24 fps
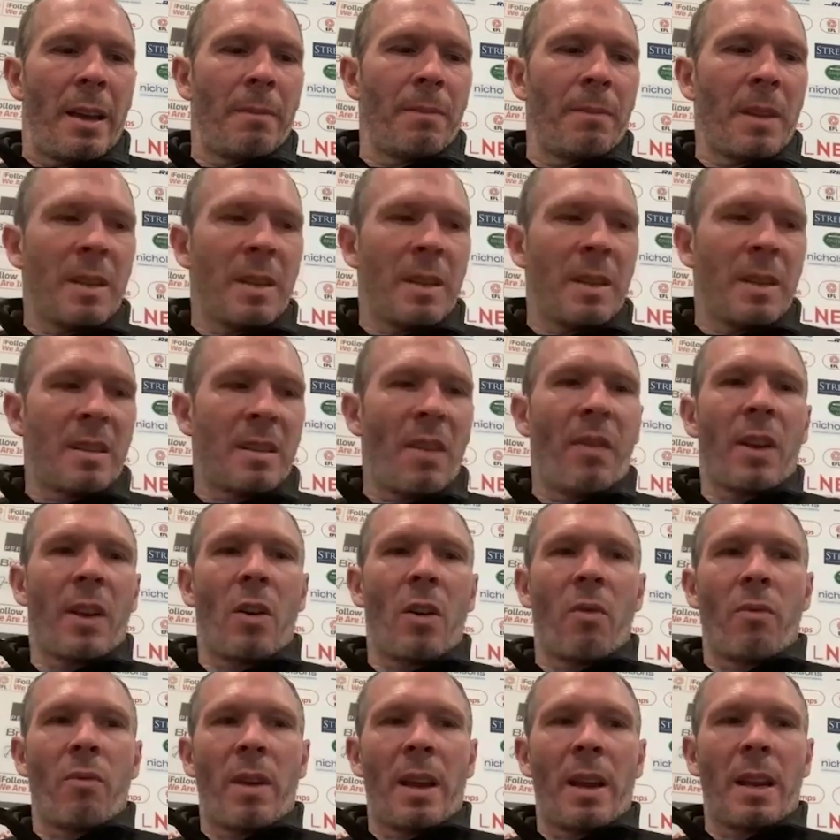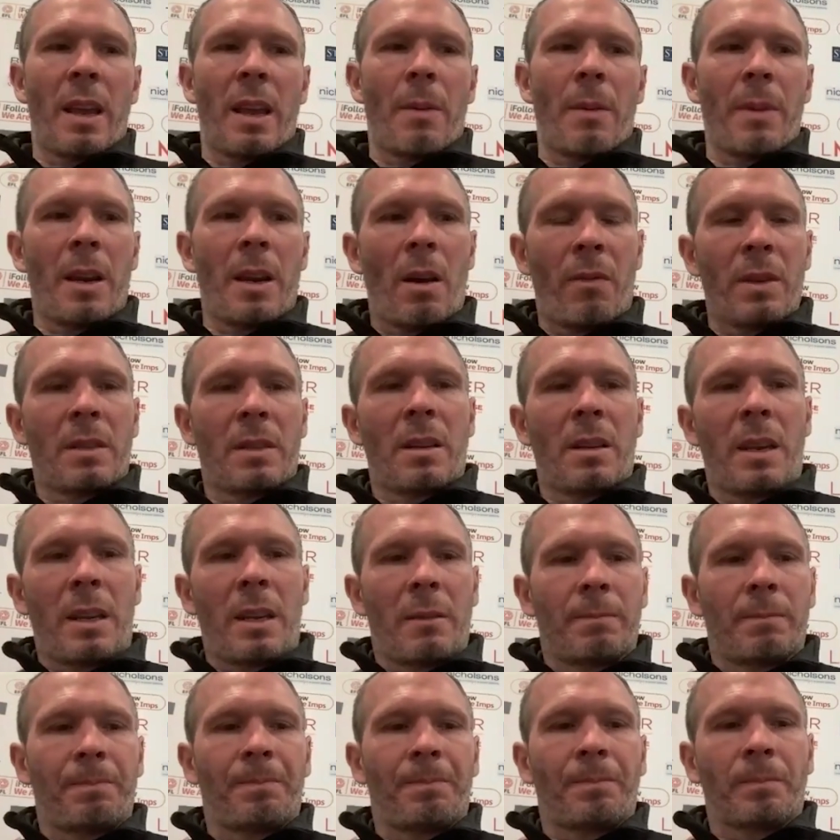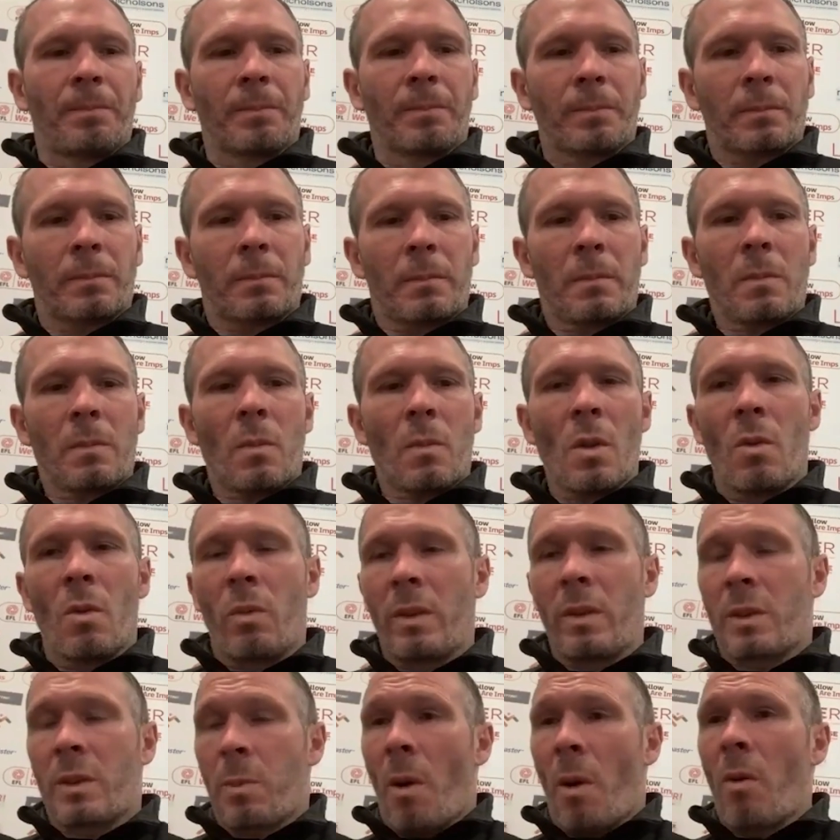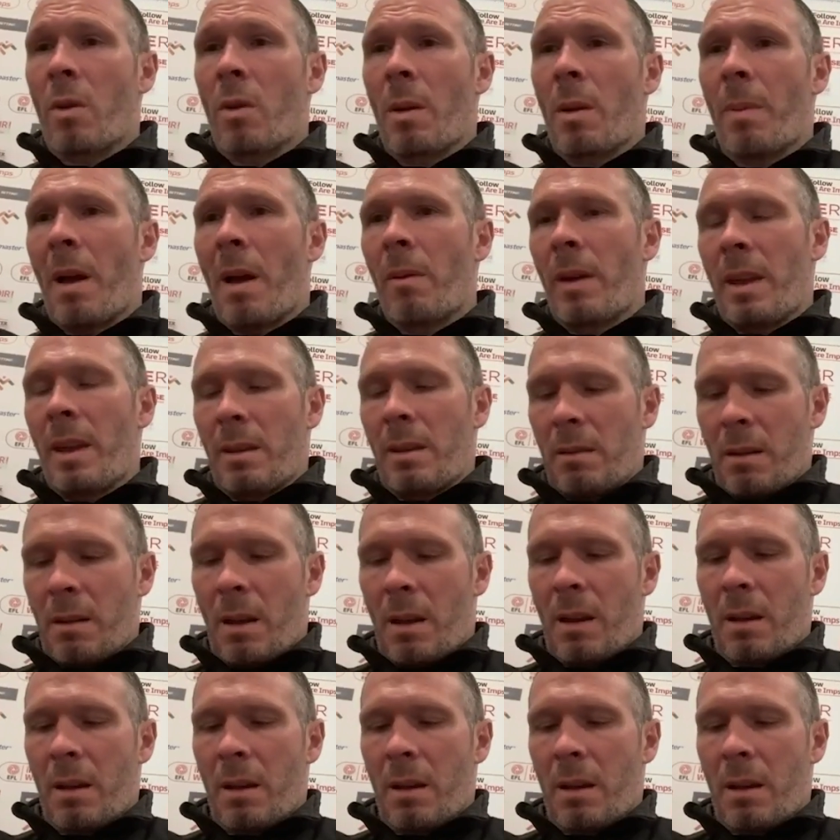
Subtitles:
It's difficult, really. I mean, obviously, we spoke about it,